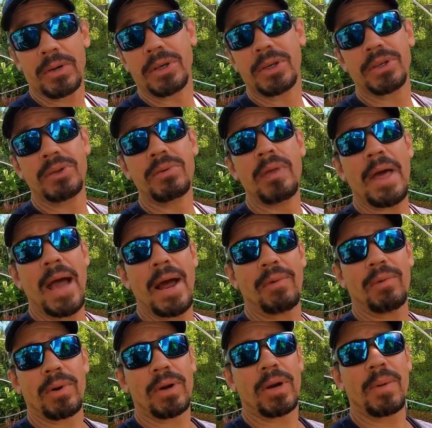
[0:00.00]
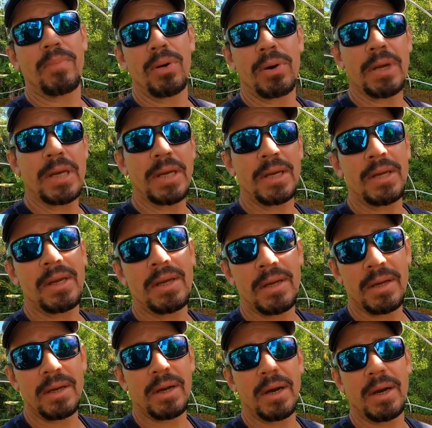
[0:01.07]
to do that, we're gonna put in
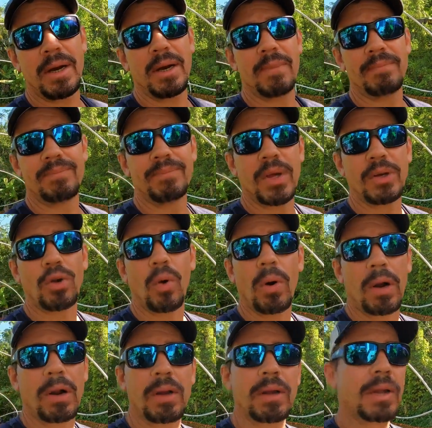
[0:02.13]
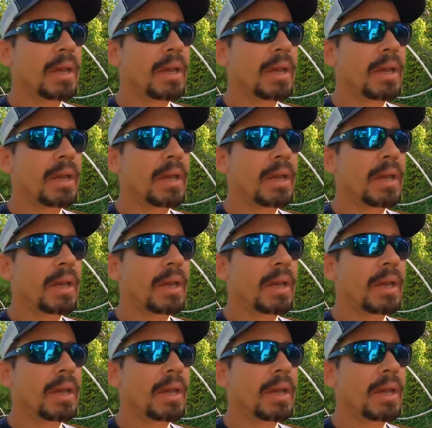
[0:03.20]
um, a door.